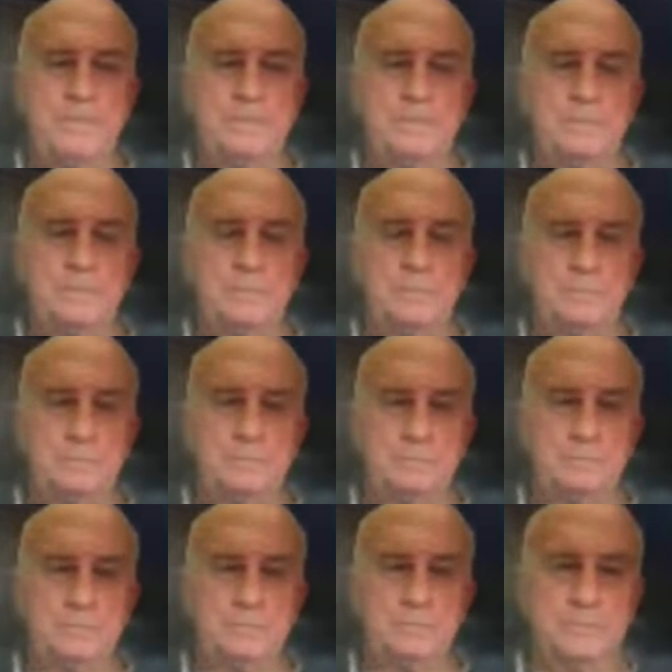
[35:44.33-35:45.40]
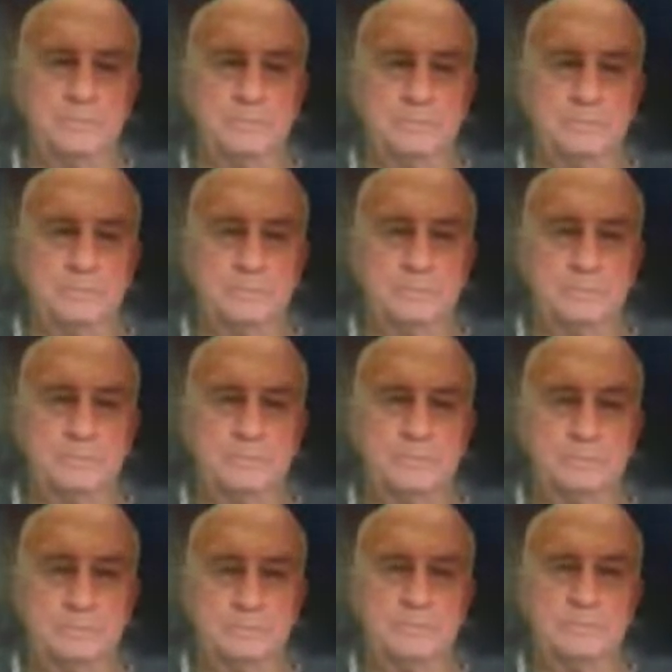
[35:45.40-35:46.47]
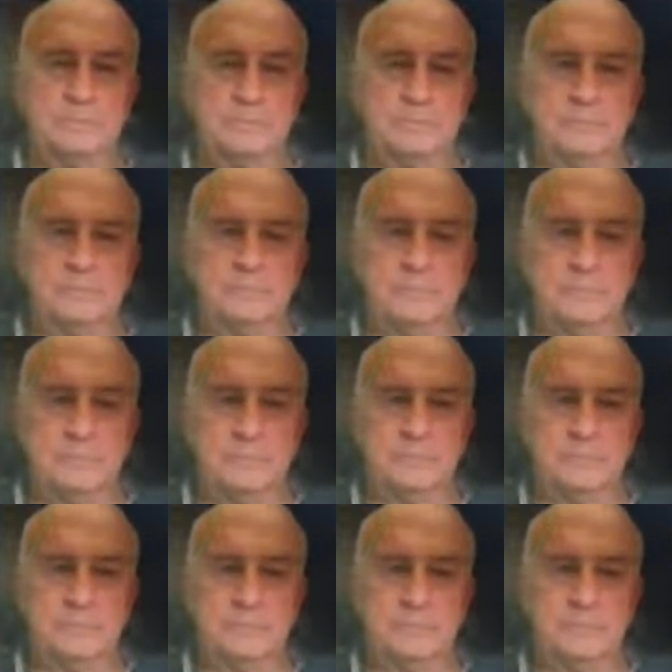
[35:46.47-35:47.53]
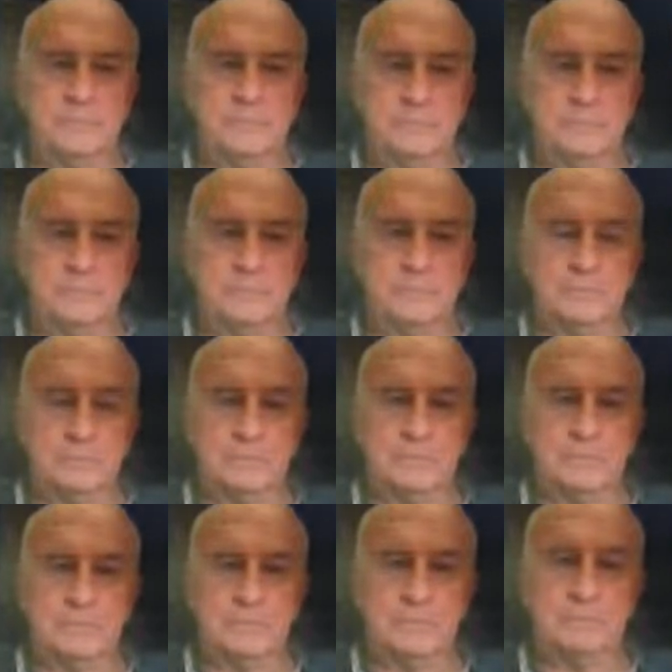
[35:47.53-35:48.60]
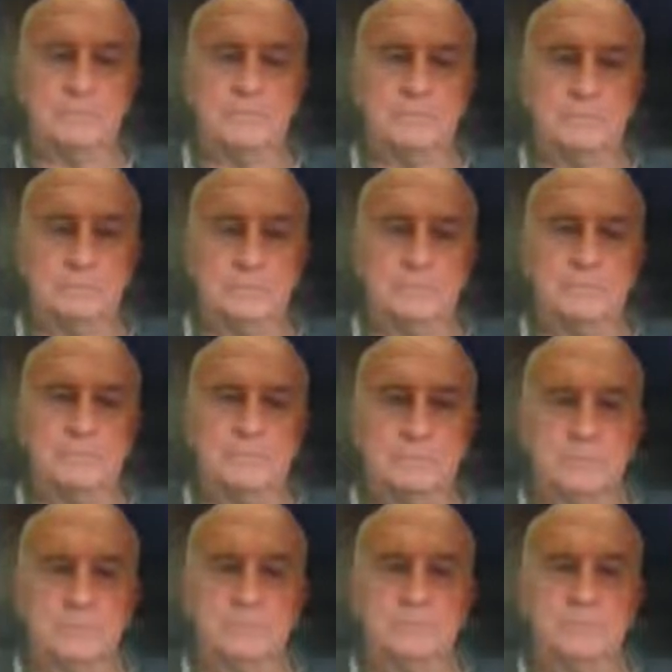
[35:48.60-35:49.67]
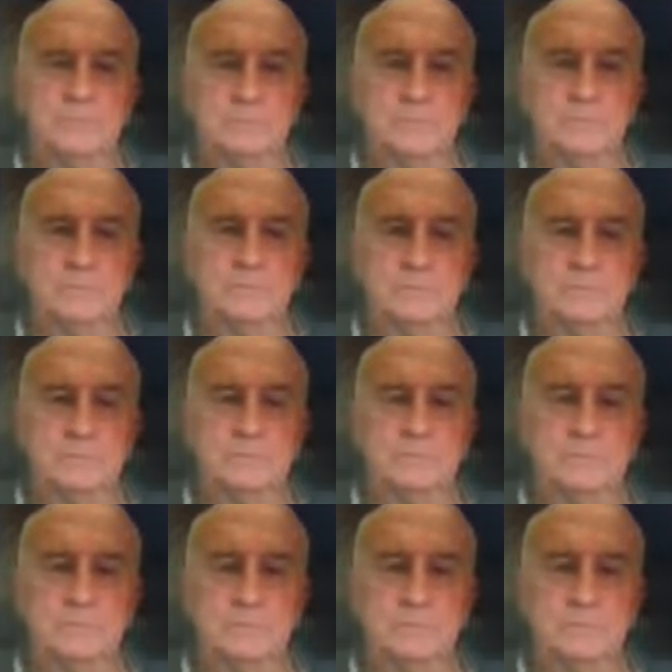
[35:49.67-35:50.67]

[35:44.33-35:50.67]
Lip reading: This person isn't speaking.